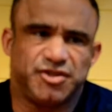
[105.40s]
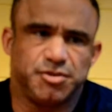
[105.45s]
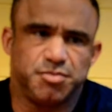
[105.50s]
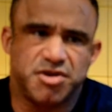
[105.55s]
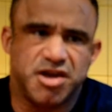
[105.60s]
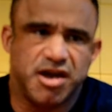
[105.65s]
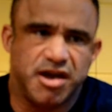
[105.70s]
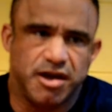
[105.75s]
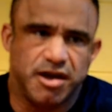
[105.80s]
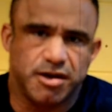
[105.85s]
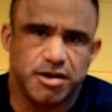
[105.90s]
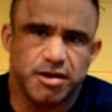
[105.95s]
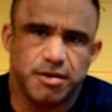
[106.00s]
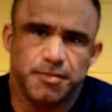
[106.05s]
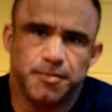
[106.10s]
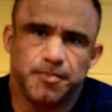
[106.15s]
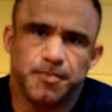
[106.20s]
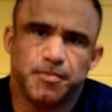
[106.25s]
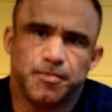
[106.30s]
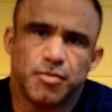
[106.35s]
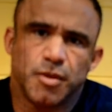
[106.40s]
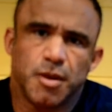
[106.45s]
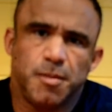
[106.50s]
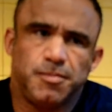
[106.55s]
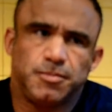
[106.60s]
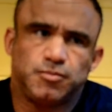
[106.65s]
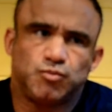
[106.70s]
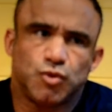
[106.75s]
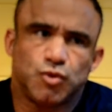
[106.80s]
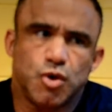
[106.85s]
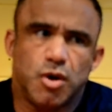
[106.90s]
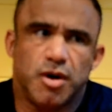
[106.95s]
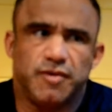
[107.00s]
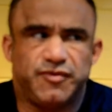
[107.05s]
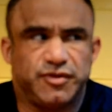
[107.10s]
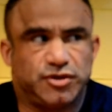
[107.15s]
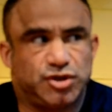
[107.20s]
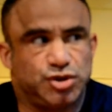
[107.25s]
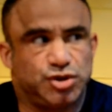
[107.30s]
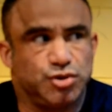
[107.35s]
cake. Go out for
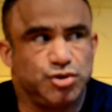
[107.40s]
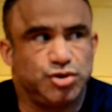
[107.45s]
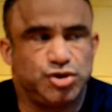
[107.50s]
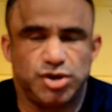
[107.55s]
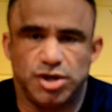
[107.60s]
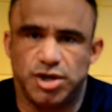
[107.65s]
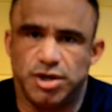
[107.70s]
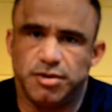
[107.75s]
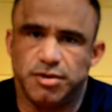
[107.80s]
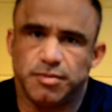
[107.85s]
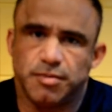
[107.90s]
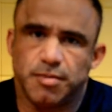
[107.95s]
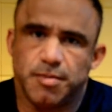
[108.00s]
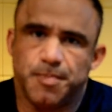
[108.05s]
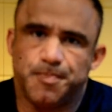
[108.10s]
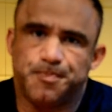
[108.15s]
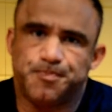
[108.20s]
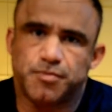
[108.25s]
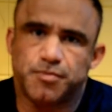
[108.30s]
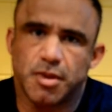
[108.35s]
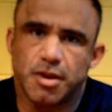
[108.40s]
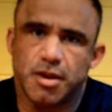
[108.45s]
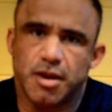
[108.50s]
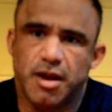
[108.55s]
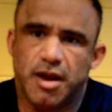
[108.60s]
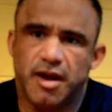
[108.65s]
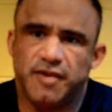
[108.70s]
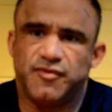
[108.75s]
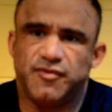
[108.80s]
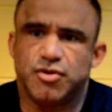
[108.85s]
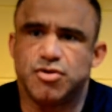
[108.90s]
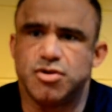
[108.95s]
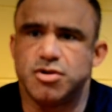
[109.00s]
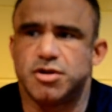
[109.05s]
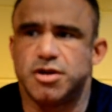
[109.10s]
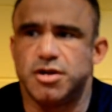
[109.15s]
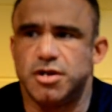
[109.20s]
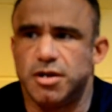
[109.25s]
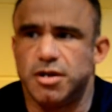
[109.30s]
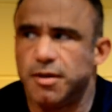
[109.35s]
sushi. Have a
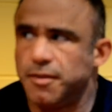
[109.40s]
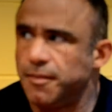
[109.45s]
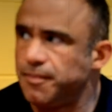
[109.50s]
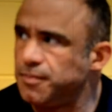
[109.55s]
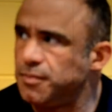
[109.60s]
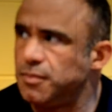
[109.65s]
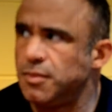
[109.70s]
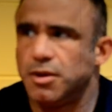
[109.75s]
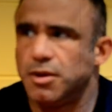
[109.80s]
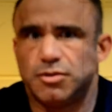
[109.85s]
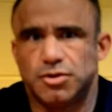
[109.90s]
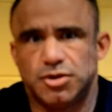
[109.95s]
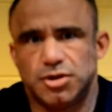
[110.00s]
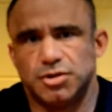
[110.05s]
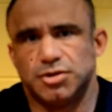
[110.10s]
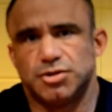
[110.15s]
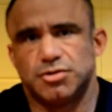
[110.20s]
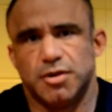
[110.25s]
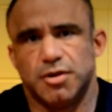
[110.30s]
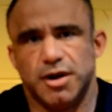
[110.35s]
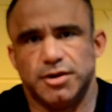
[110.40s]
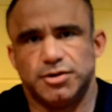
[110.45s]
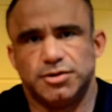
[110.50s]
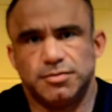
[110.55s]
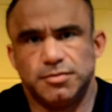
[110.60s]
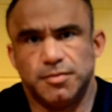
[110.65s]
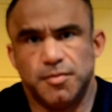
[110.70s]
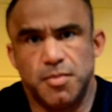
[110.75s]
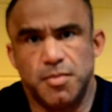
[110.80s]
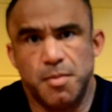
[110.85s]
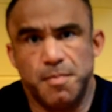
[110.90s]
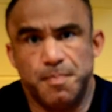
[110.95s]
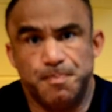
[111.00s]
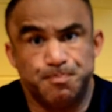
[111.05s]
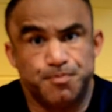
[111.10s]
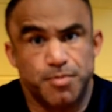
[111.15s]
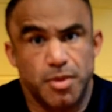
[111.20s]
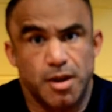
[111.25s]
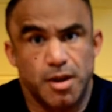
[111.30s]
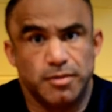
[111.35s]
cookie. Jesus Christ.
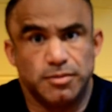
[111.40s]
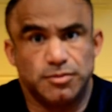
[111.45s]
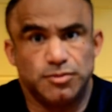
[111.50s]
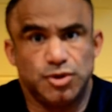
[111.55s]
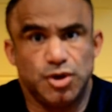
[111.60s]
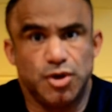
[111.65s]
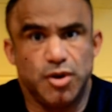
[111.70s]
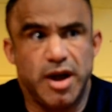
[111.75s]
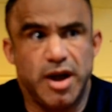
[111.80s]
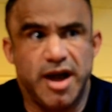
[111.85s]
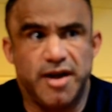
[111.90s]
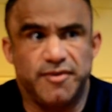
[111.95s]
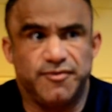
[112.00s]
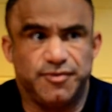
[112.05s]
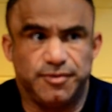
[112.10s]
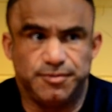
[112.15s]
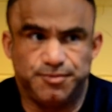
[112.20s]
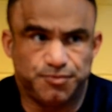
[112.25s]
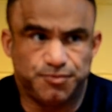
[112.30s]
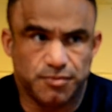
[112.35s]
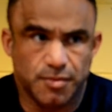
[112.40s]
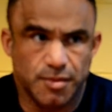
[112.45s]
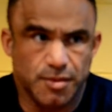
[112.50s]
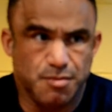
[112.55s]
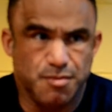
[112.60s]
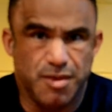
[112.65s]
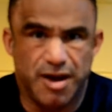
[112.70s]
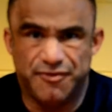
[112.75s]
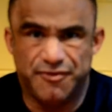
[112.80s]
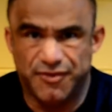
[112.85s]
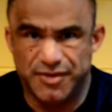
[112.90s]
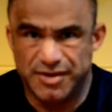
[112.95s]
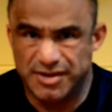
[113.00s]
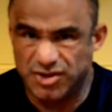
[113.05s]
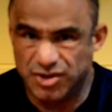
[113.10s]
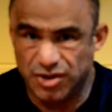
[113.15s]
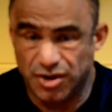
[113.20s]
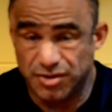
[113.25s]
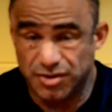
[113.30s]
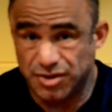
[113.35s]
You know, have muffins.
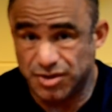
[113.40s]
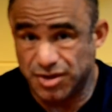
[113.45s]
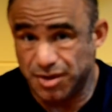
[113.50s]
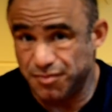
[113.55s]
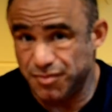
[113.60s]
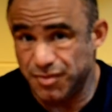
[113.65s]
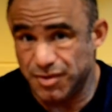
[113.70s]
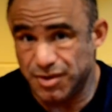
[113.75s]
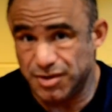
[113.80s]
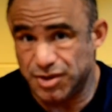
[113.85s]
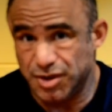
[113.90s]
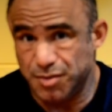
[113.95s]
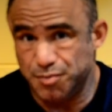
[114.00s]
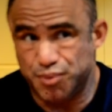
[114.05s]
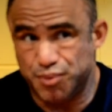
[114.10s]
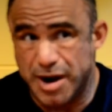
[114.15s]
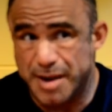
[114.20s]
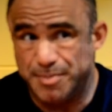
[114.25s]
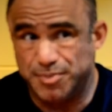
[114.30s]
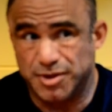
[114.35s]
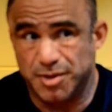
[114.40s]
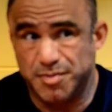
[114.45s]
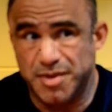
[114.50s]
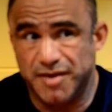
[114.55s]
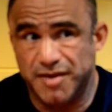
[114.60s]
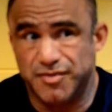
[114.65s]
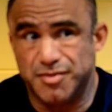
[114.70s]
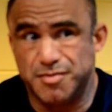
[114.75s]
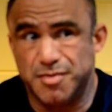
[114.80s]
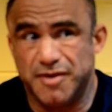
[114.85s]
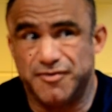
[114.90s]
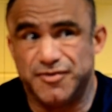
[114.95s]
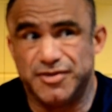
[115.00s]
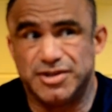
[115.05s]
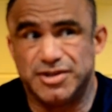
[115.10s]
Some preps, I'm having muffins